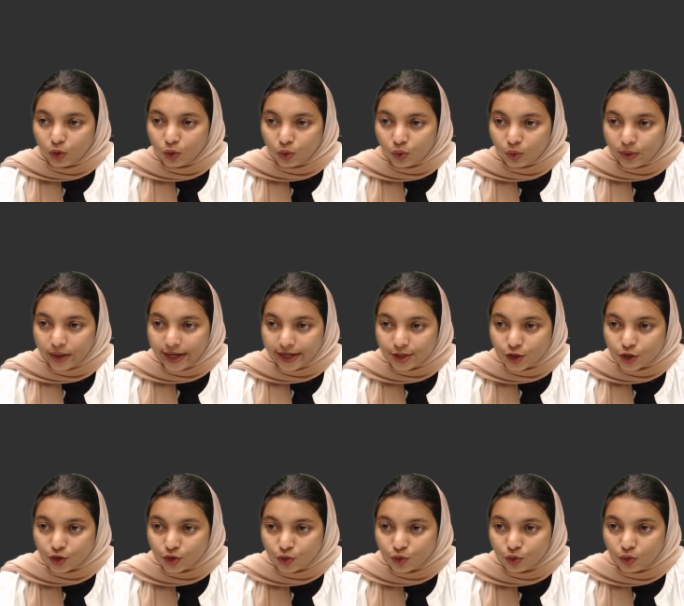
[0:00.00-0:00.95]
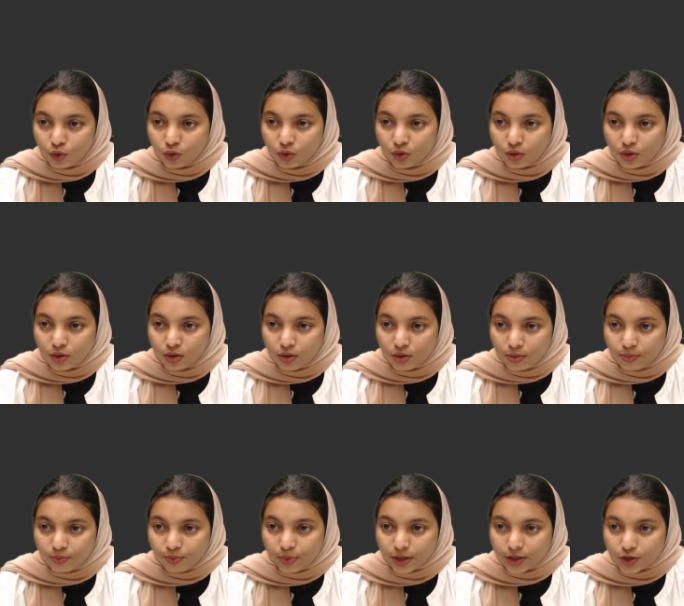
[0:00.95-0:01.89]
2H2
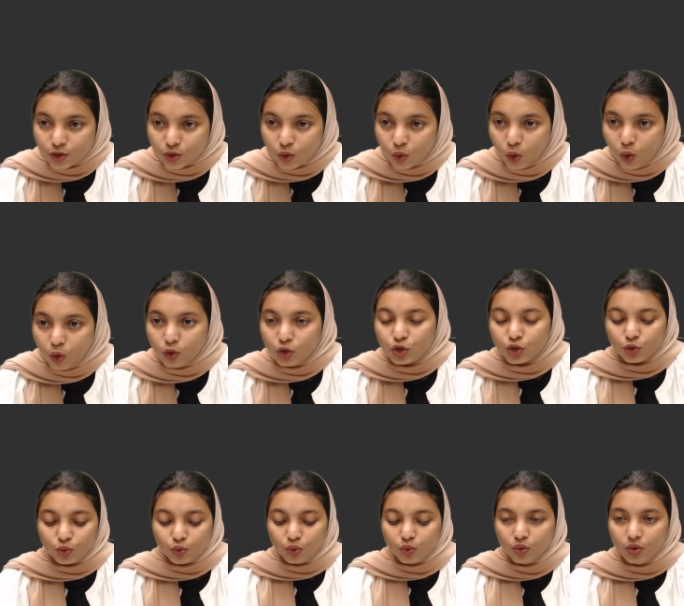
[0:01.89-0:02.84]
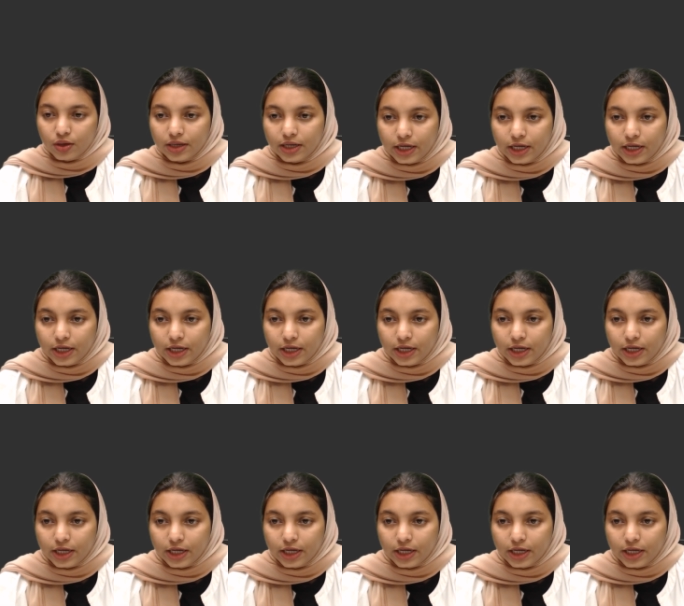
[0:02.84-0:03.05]
plus O2